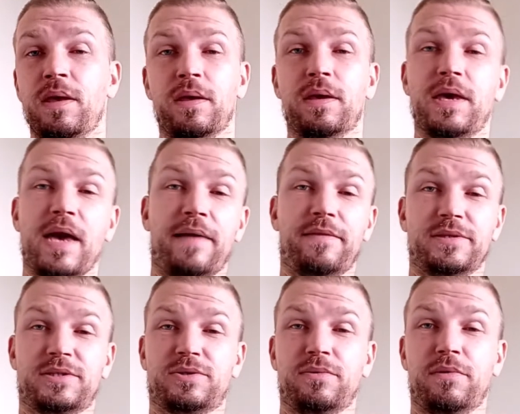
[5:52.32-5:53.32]
He had
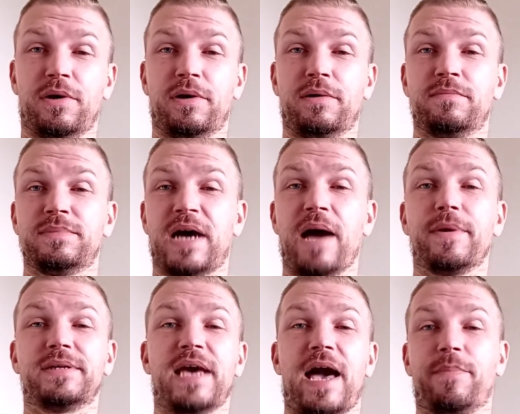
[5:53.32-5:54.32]
the timing
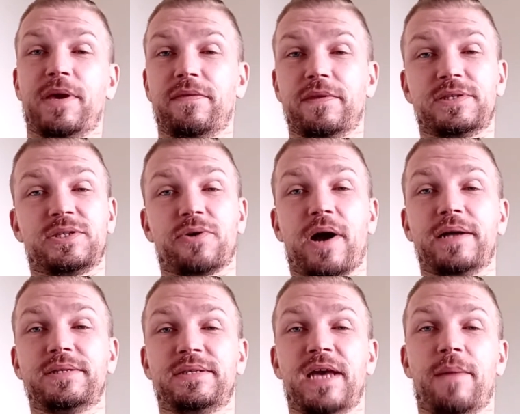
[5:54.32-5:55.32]
tap. He had the
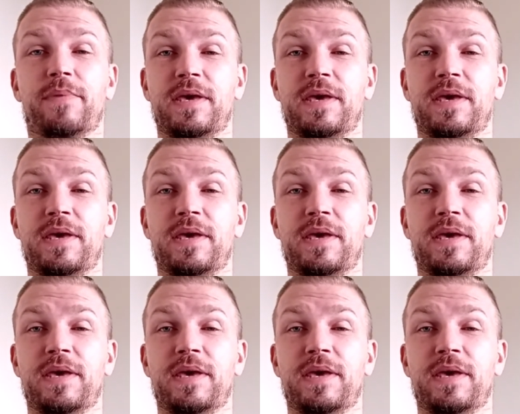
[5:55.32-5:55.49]
stride step.